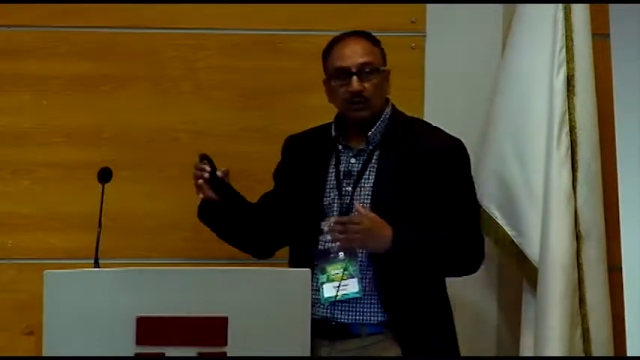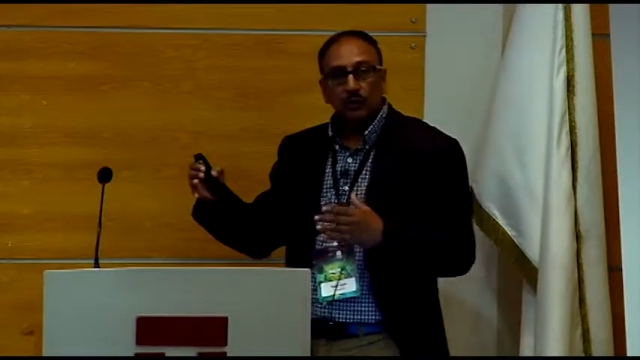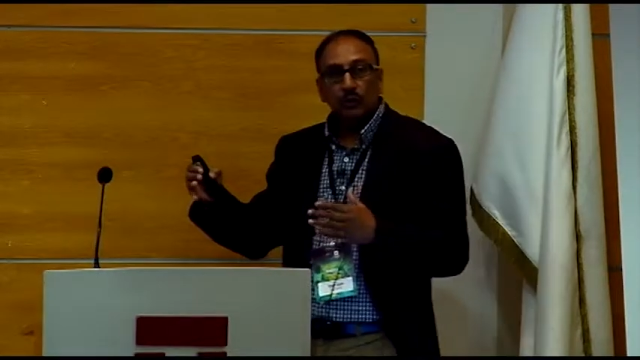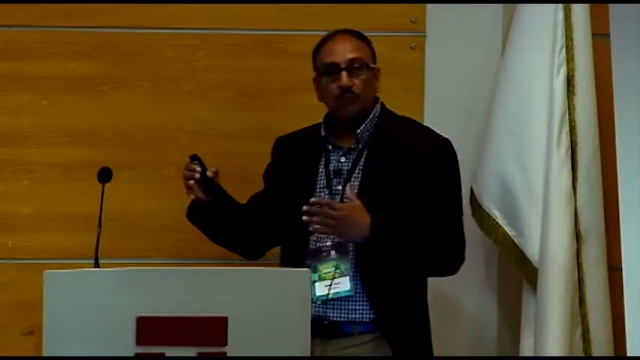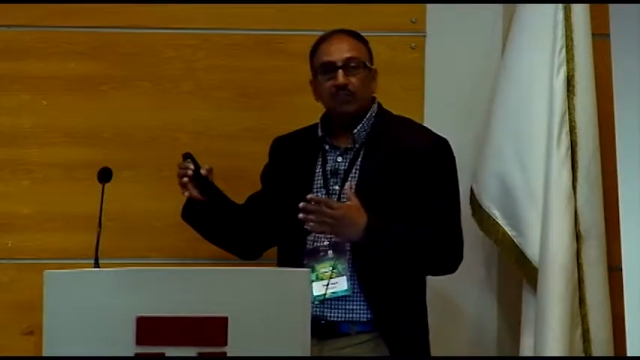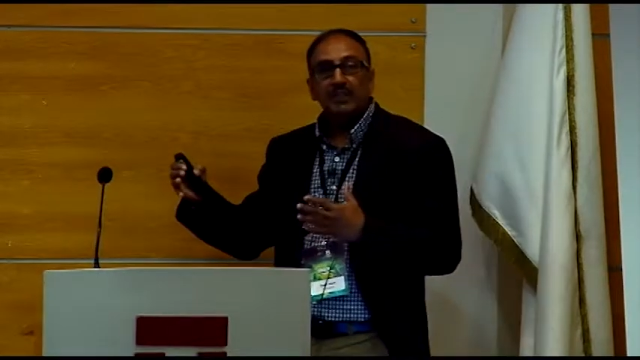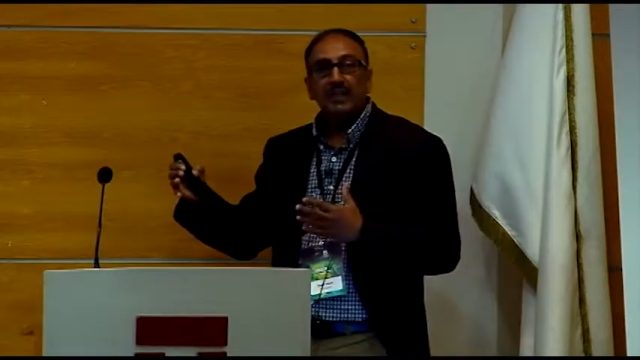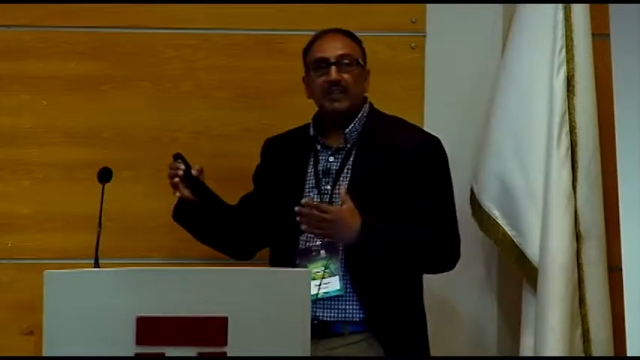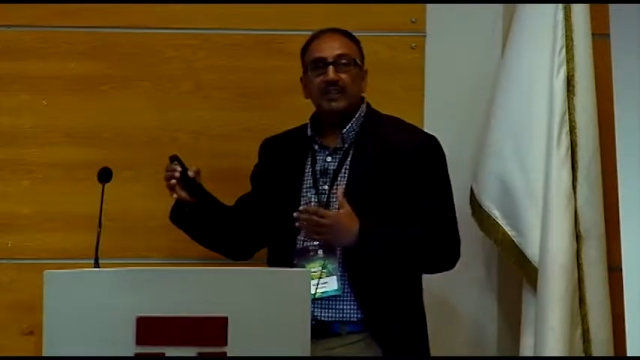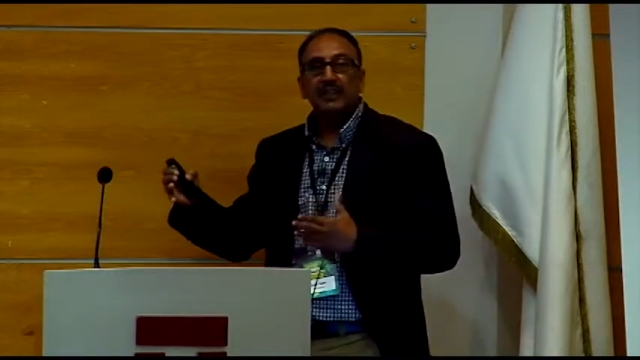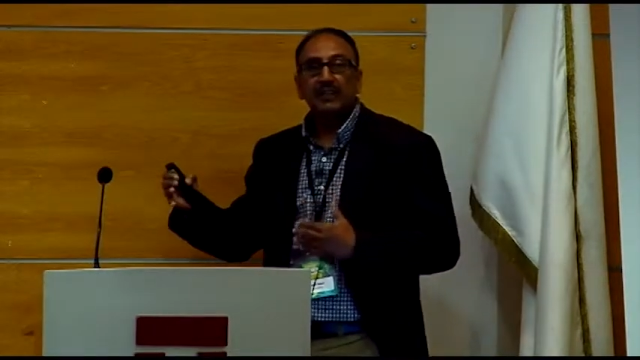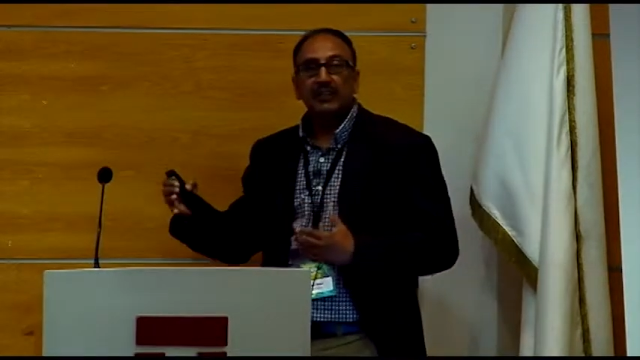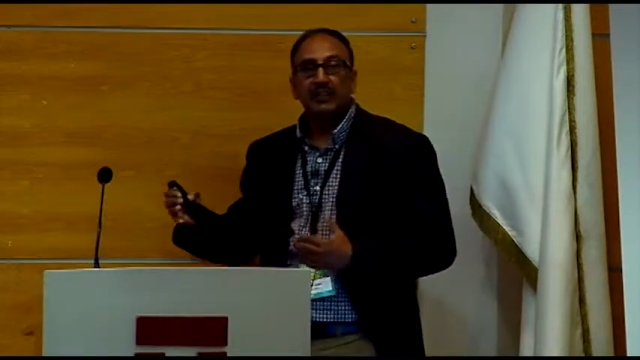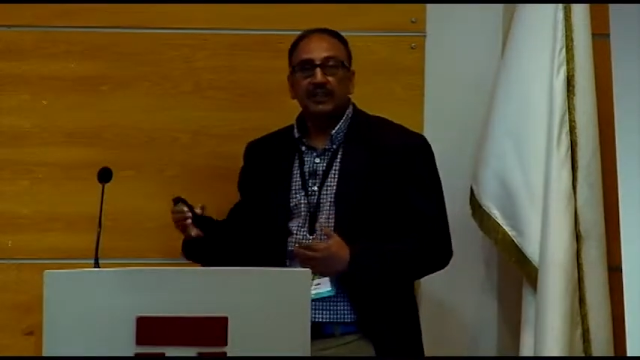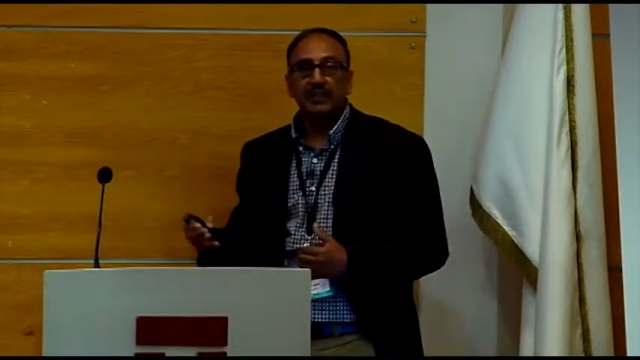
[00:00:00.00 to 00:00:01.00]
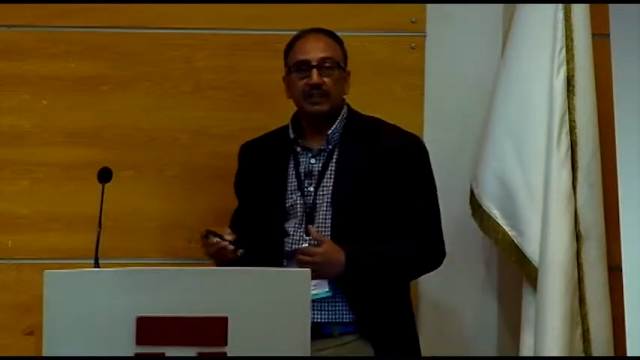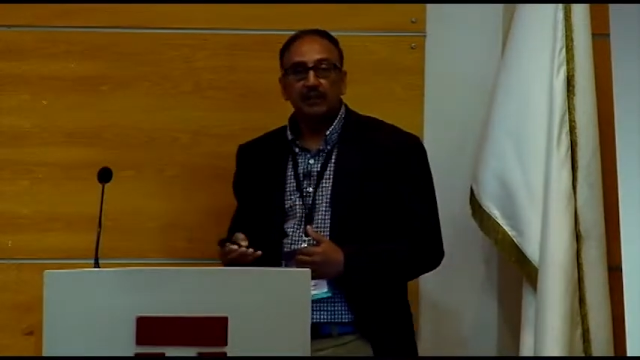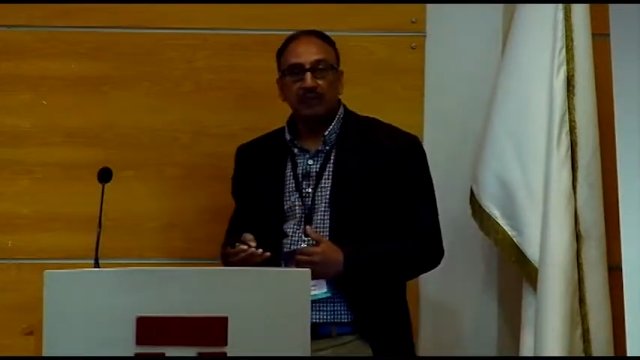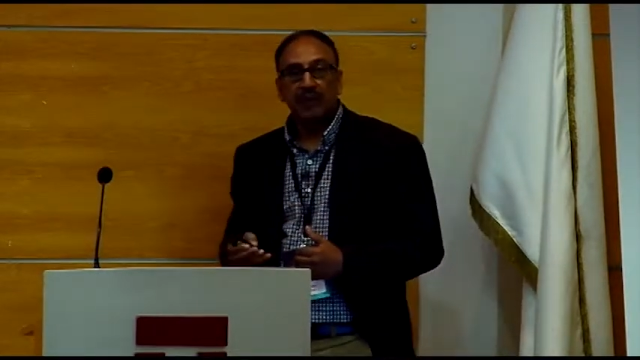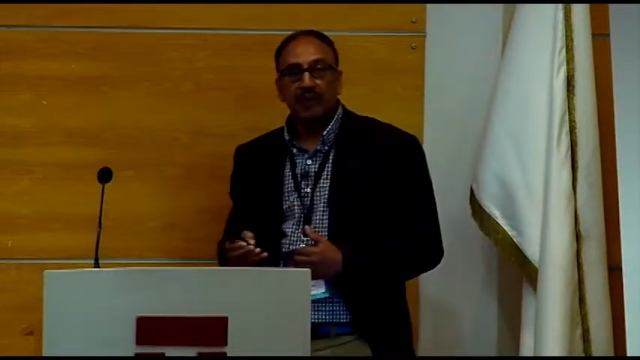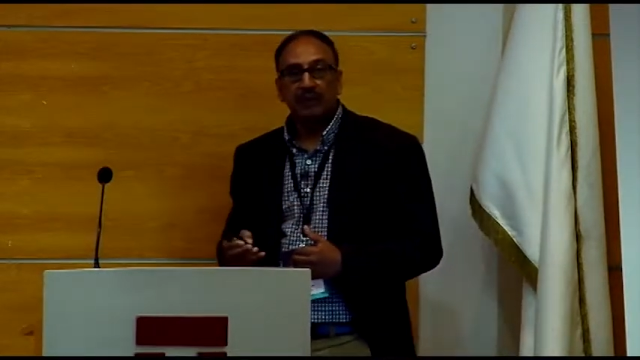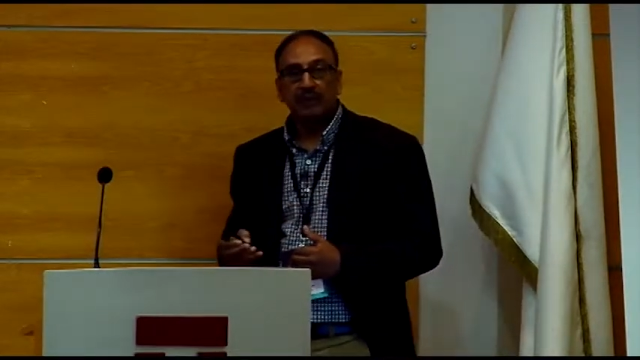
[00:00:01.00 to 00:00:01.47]
to meet the
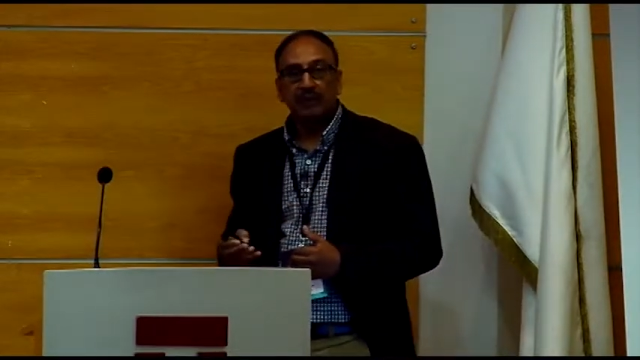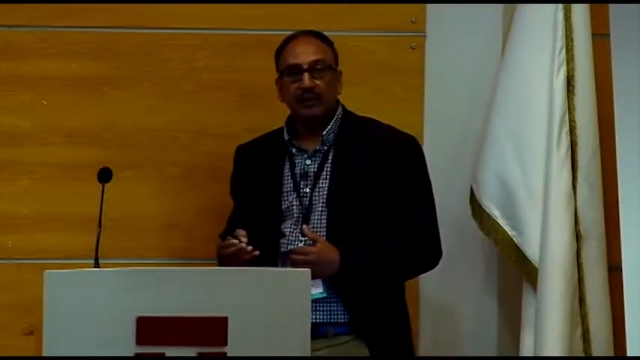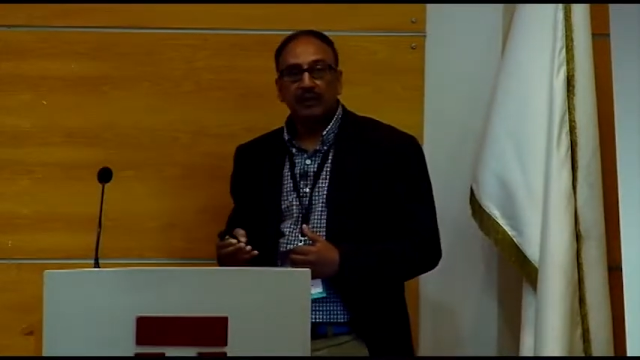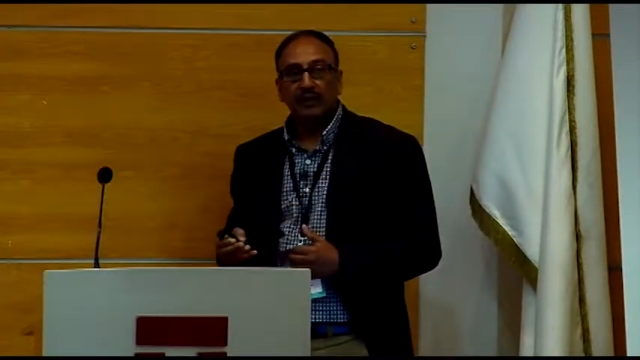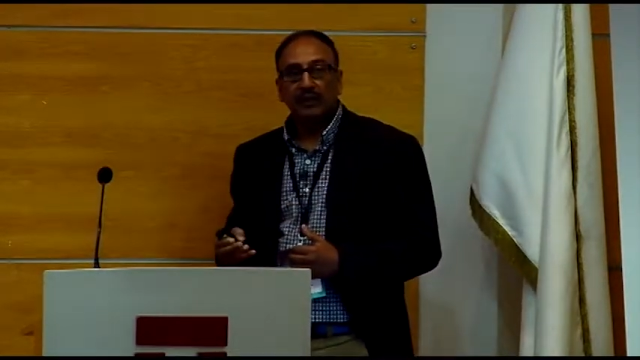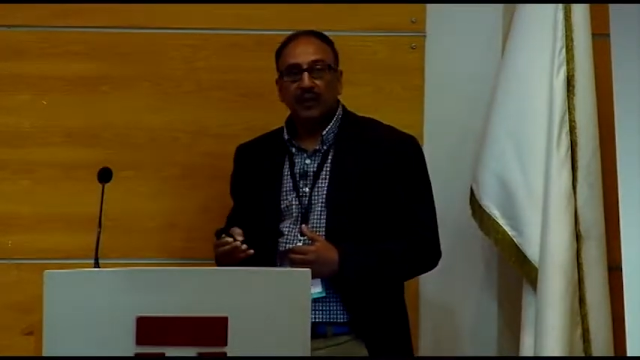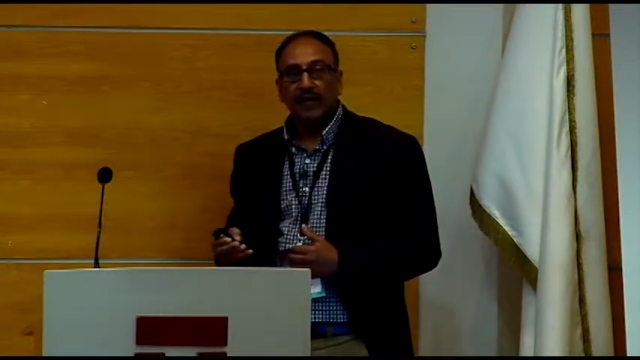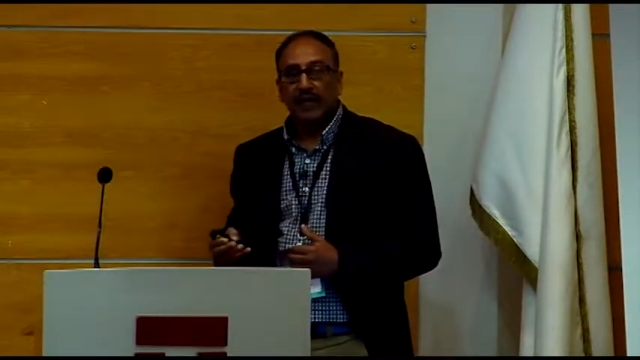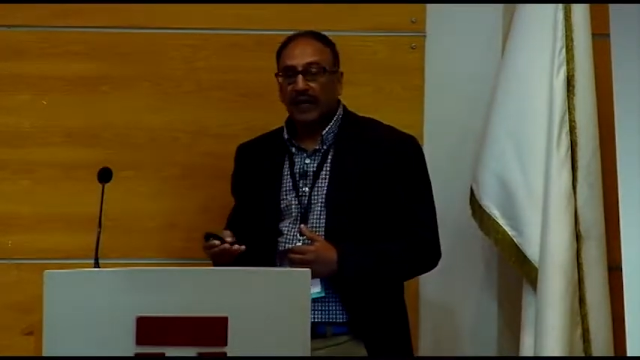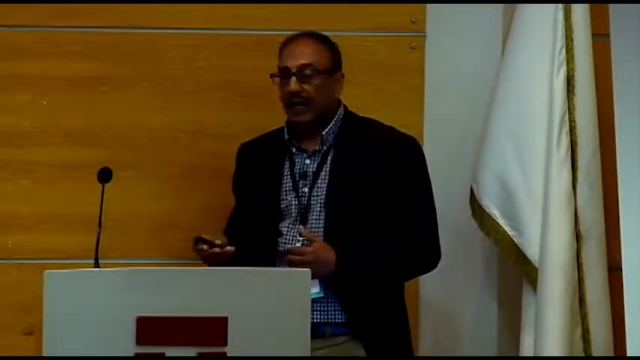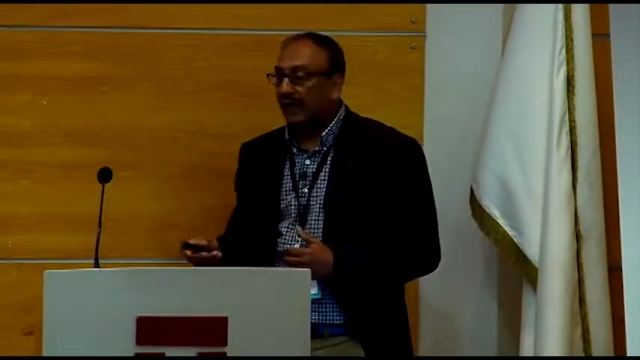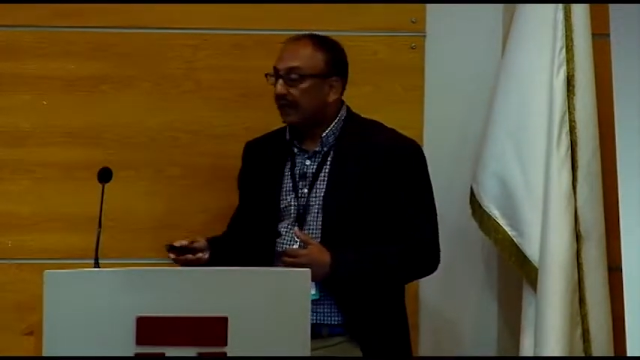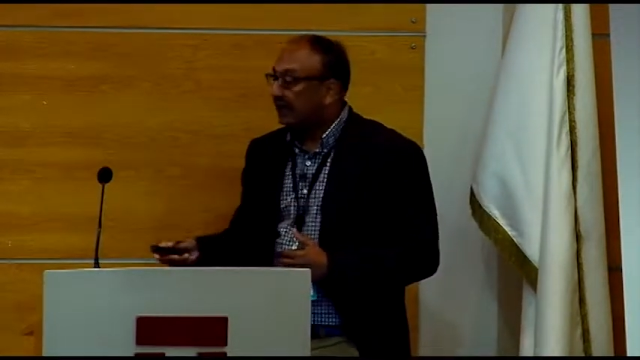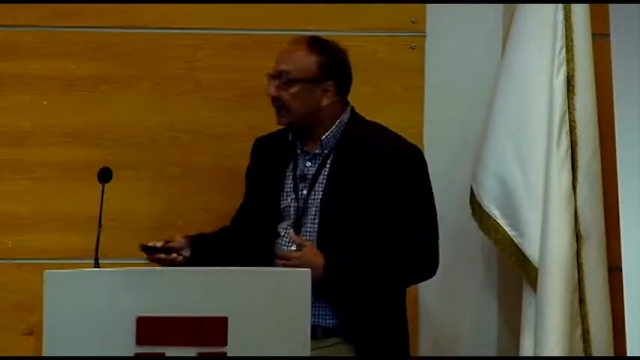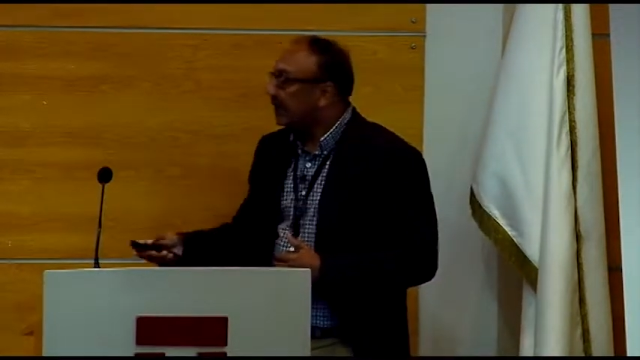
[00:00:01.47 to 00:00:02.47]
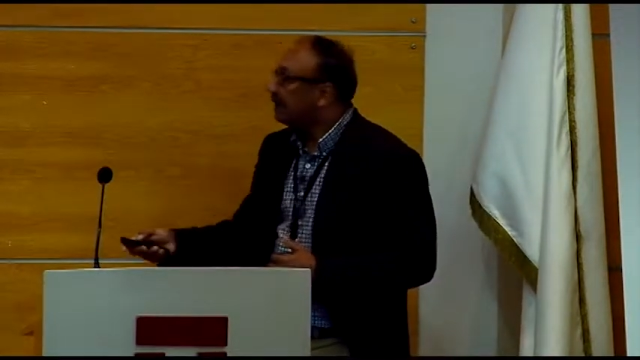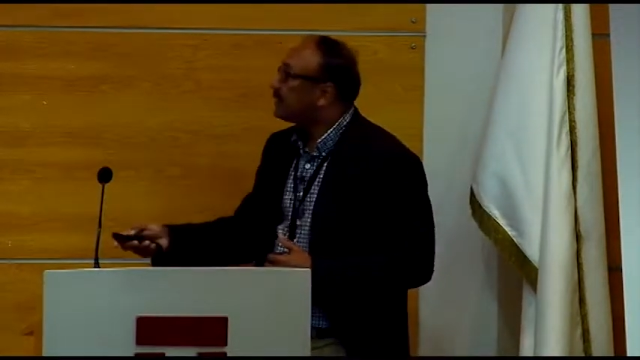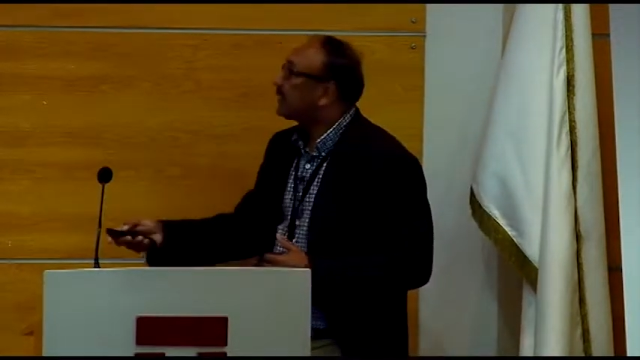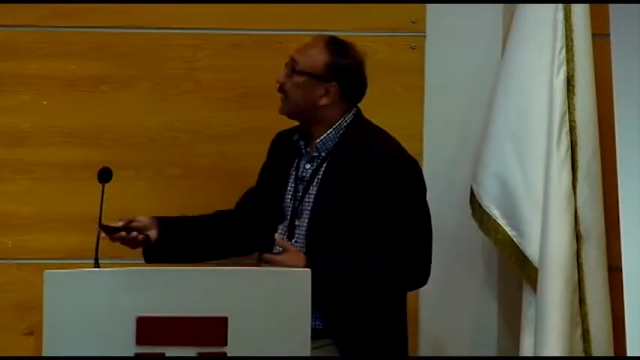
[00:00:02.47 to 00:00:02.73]
demand. And this